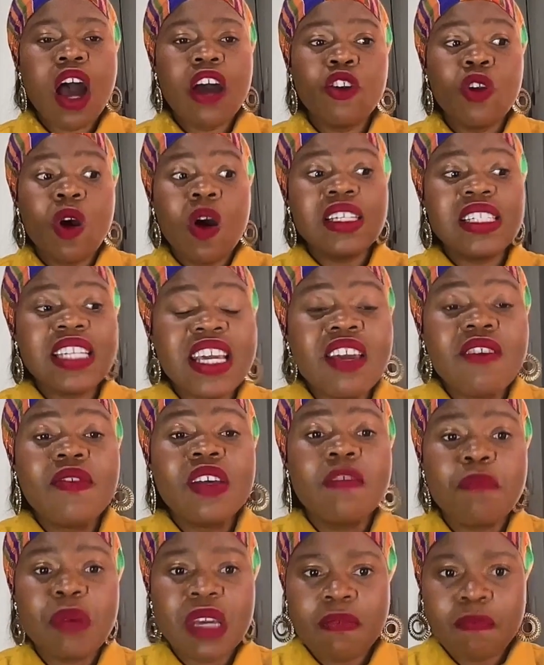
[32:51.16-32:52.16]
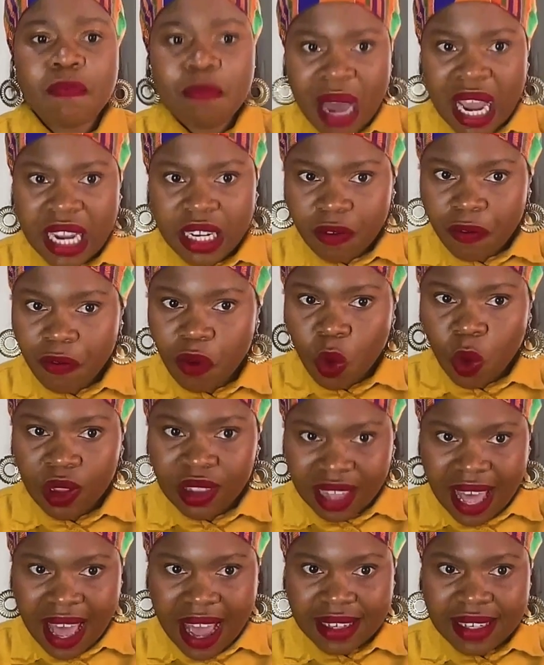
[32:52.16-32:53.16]
not even being mindful
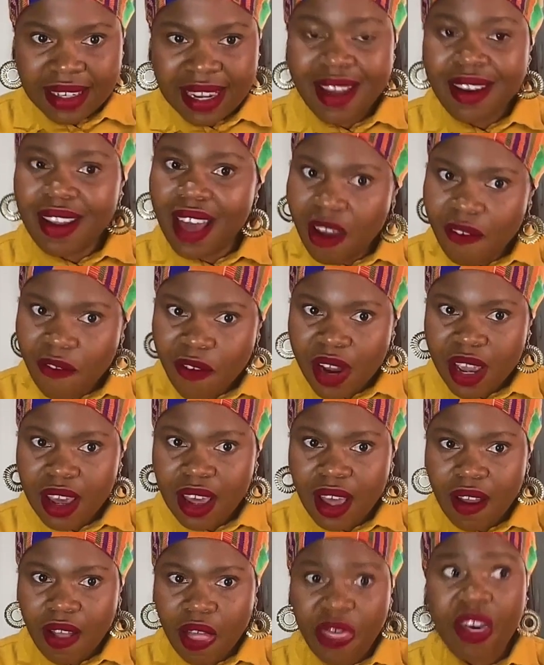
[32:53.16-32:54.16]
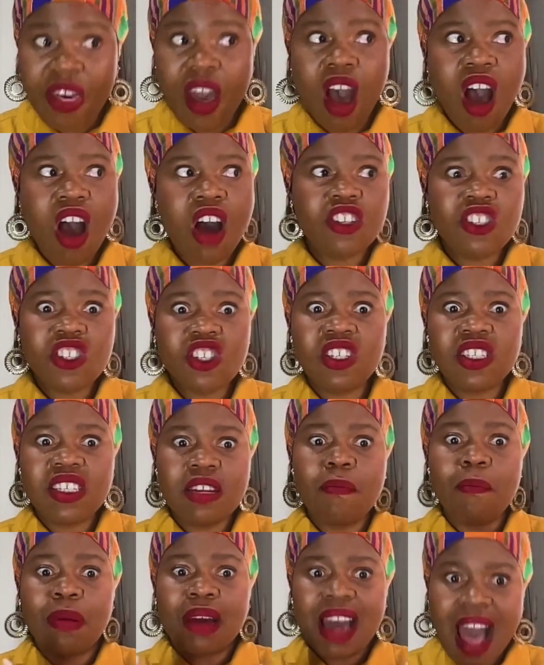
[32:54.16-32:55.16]
that in Africa, there are
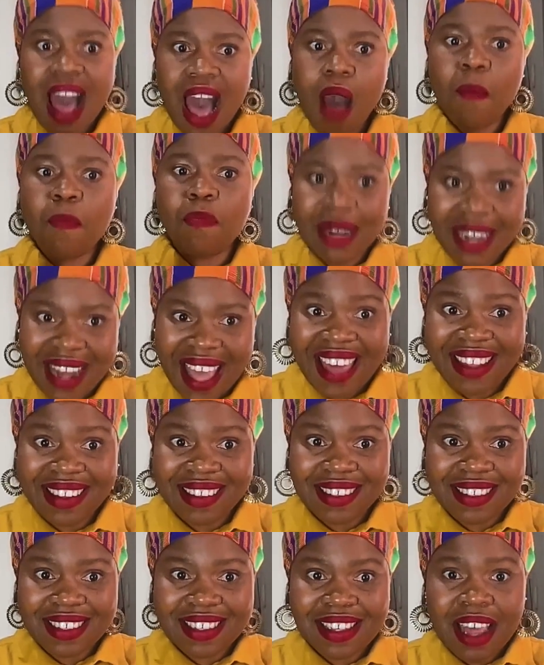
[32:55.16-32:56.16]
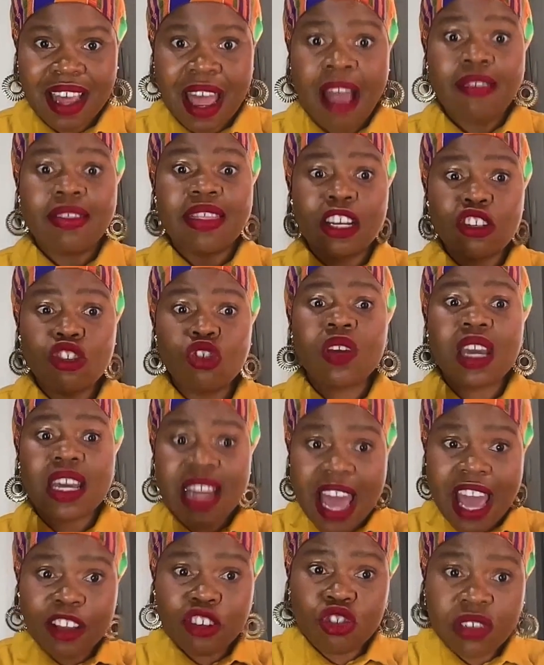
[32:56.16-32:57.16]
certain car brands that you can
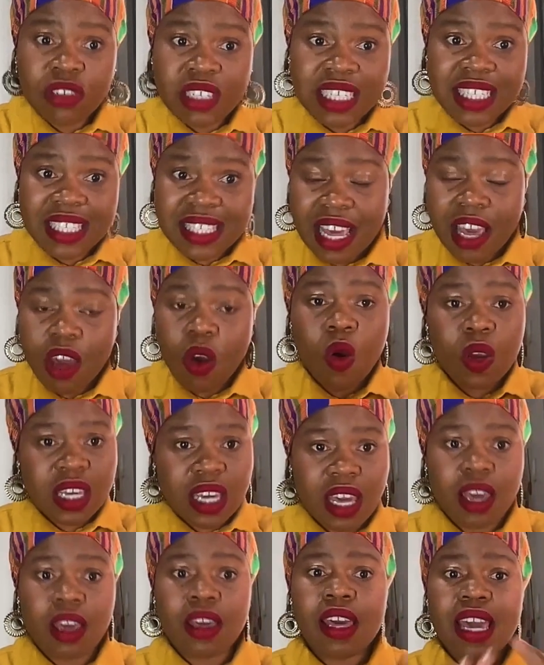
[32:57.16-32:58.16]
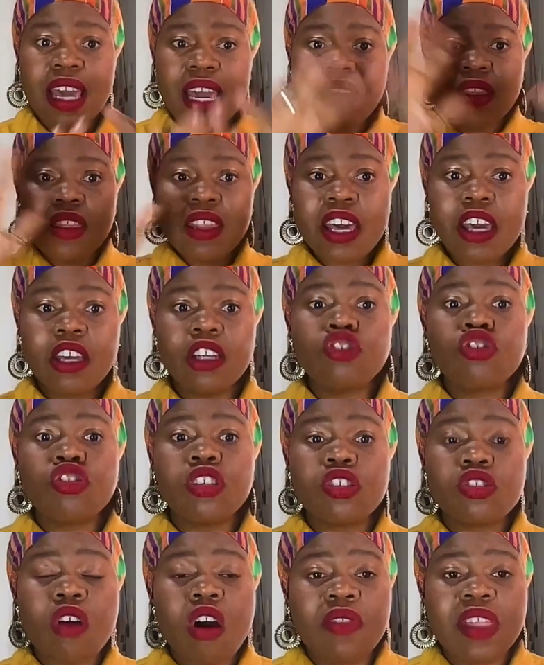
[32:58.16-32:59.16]
actually say, okay, in the
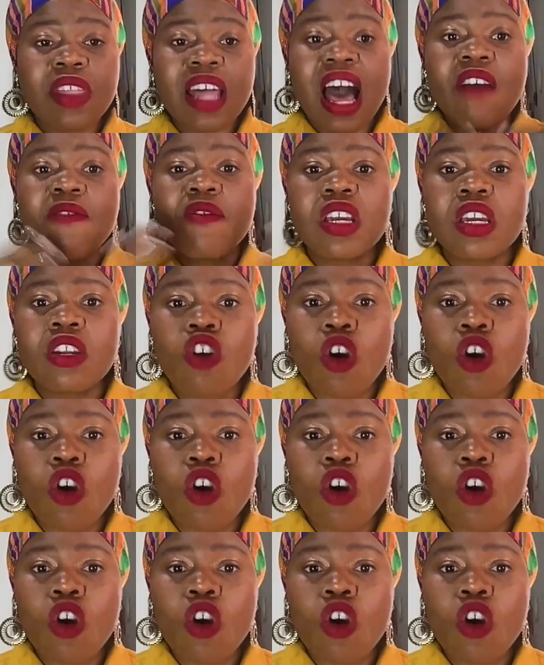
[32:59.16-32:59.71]
interest of the African